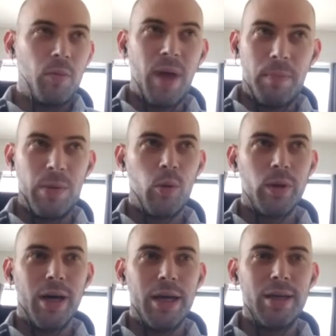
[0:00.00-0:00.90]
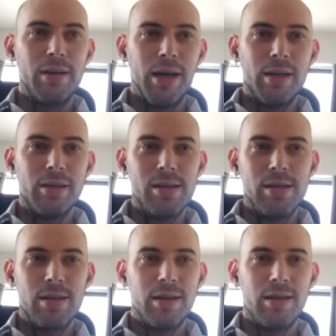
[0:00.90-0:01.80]
that people would like it,
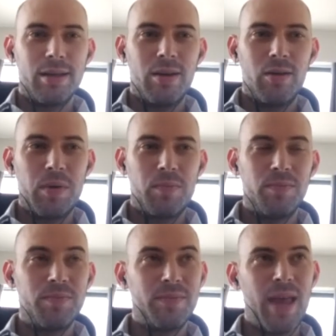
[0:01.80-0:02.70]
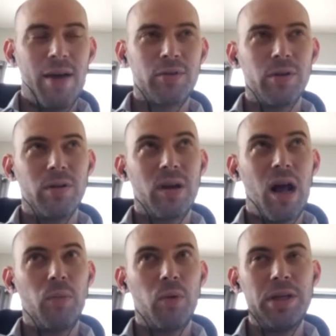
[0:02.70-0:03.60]
and after a
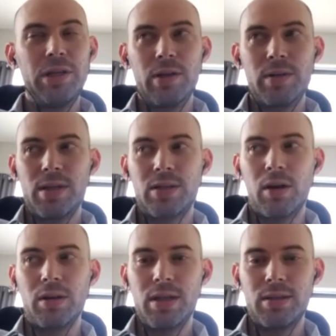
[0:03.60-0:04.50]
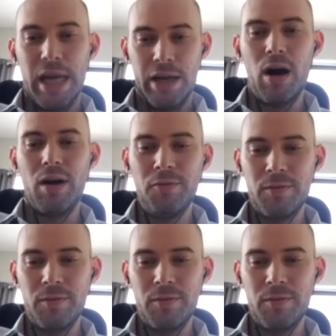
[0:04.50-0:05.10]
couple of years, it started to take off